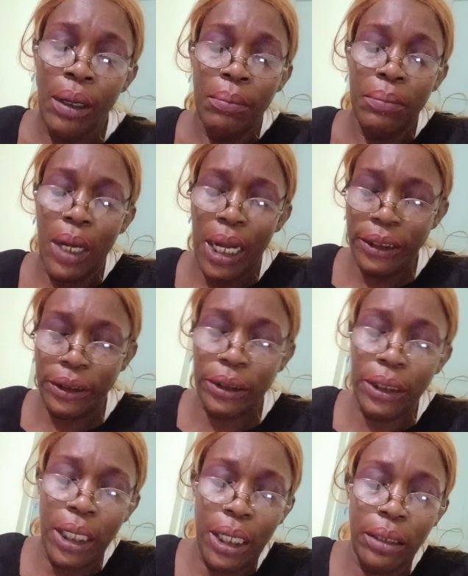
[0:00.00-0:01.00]

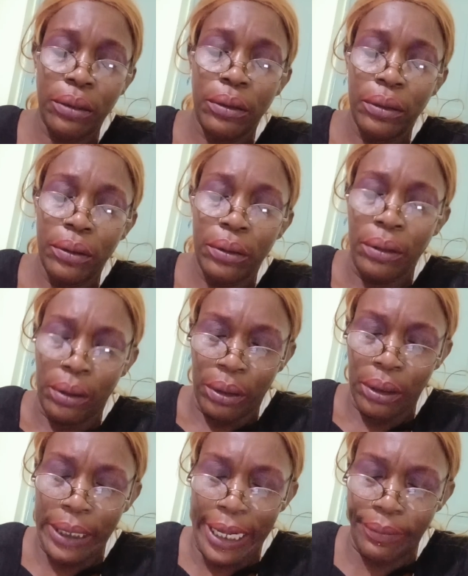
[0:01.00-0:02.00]
Marcia,
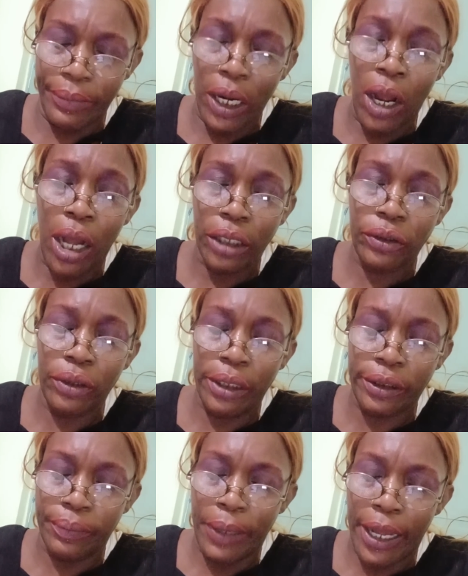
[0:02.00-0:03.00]
let me ask you,
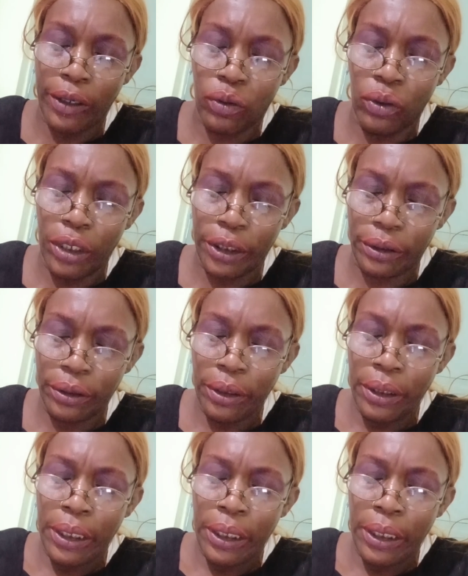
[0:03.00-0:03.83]
it's my court.